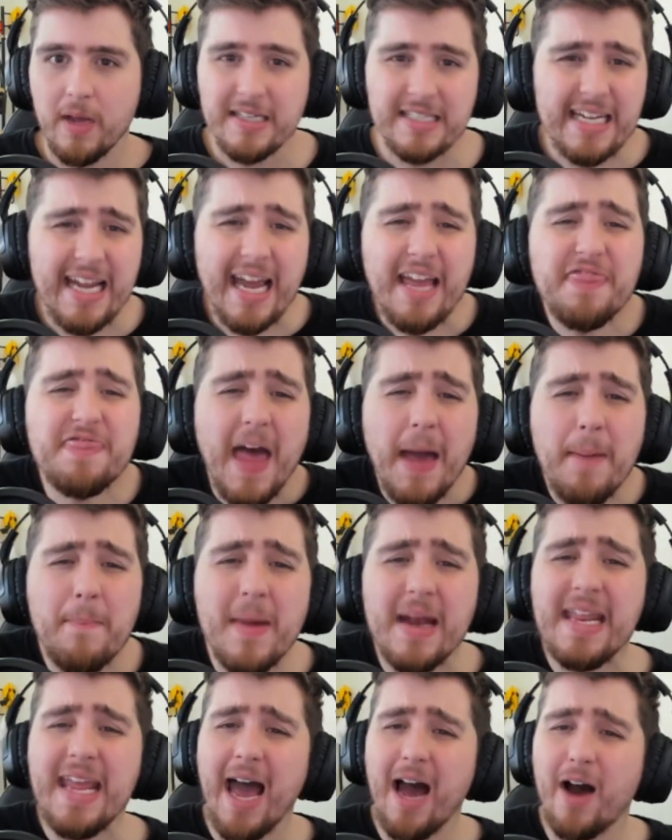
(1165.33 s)
To get that
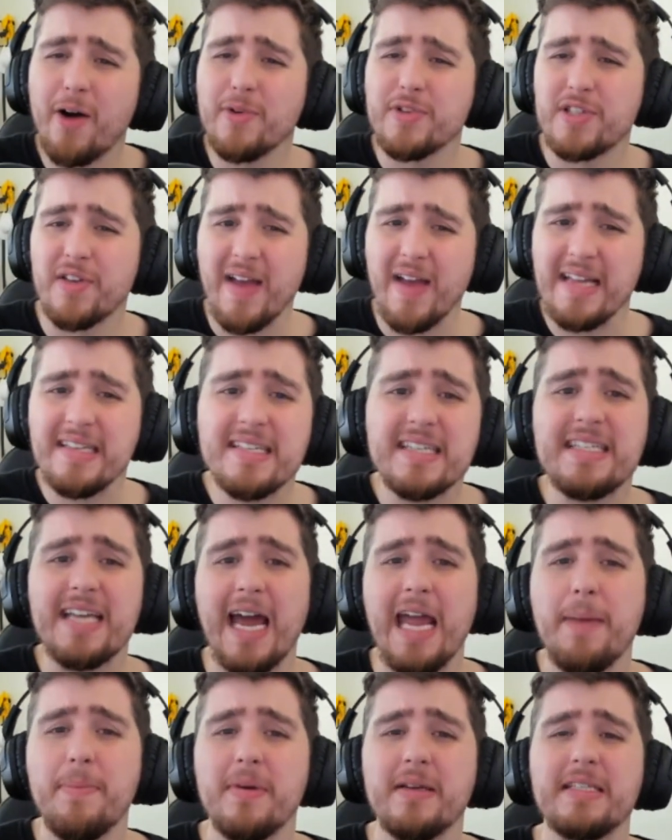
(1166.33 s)
many hours of
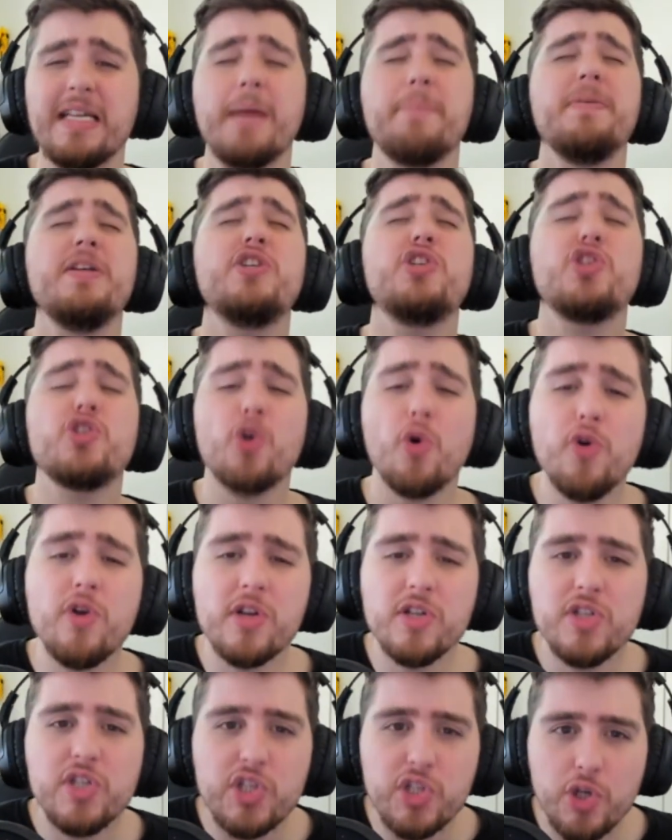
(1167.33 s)
entertainment and be so
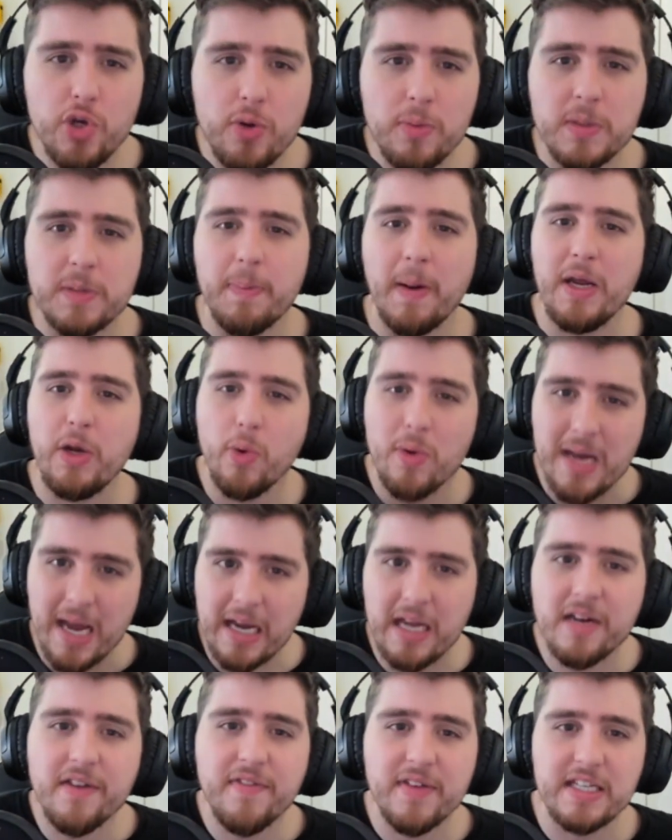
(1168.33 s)
consumed by your
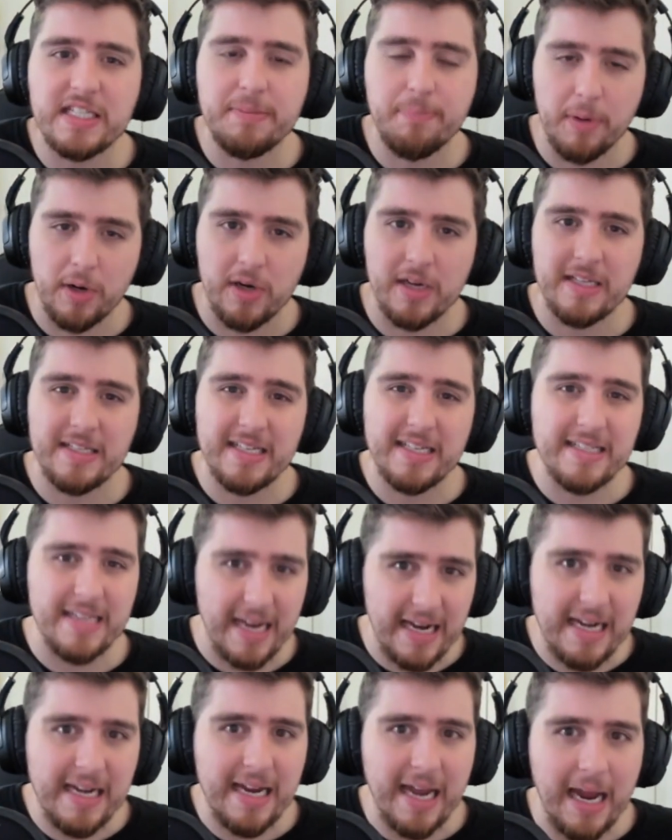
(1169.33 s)
negative experiences
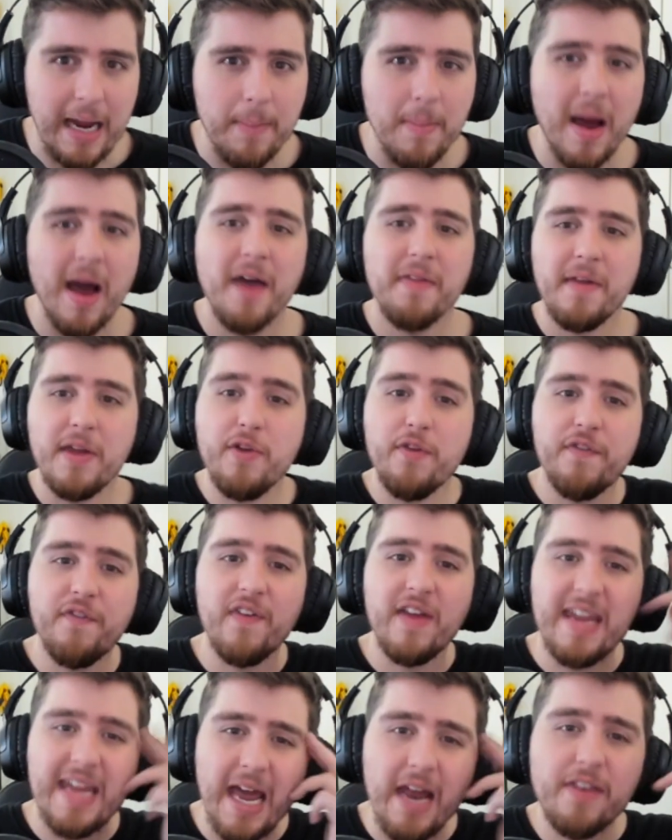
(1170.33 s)
in game that you
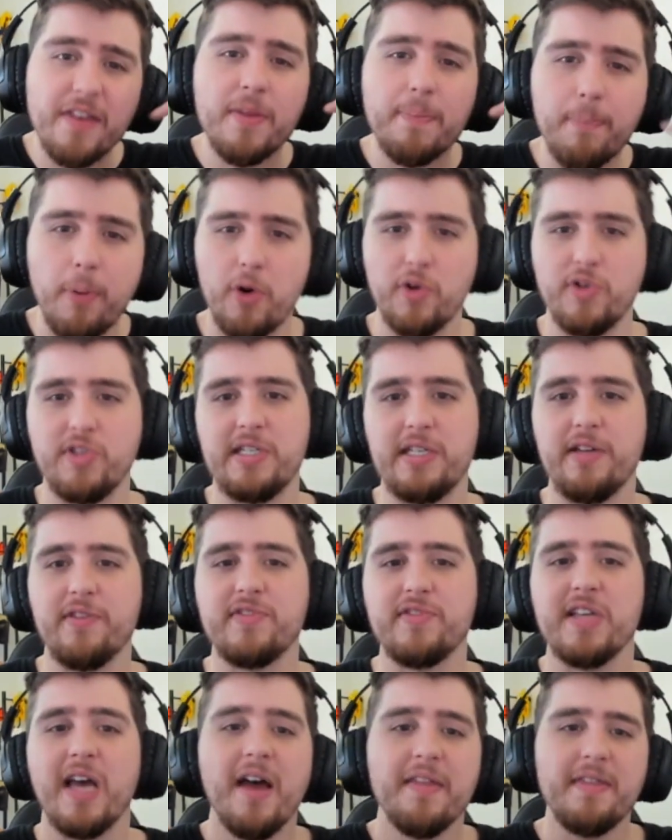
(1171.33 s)
forget the
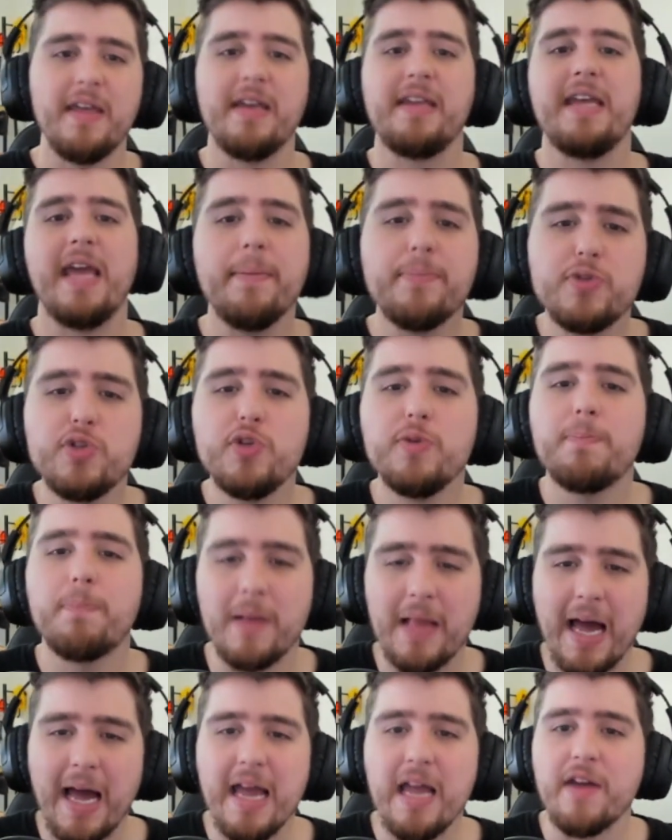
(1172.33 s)
positives that kept you
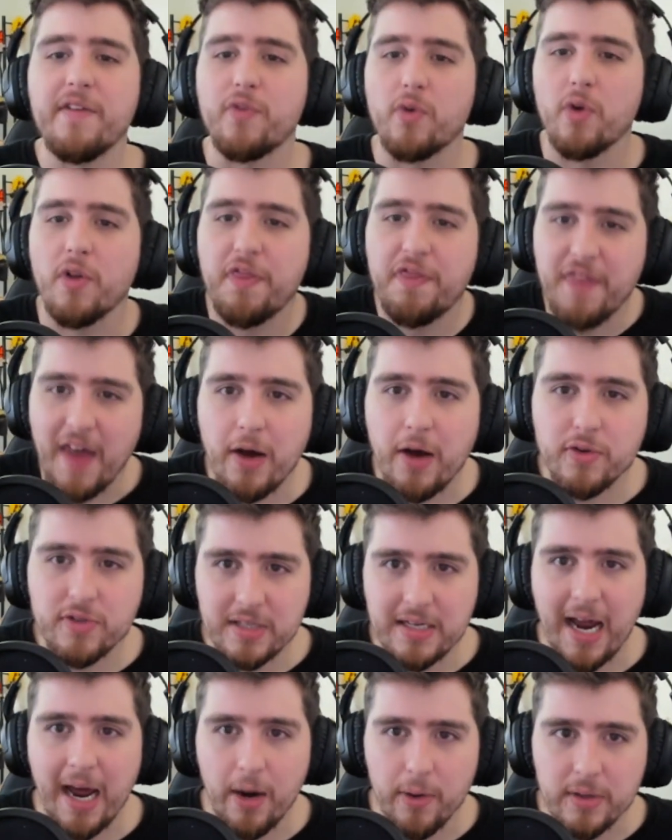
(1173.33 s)
playing for a
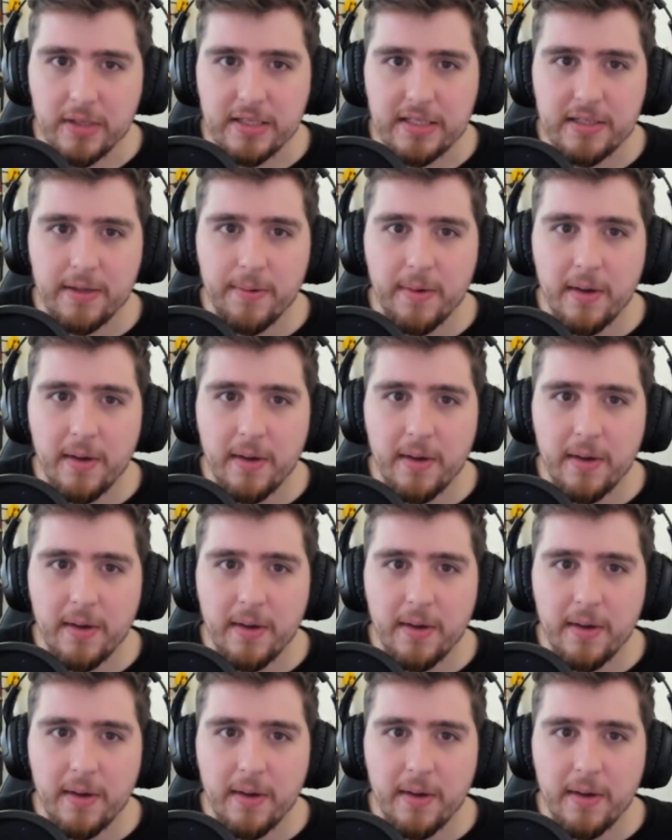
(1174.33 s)
thousand hours.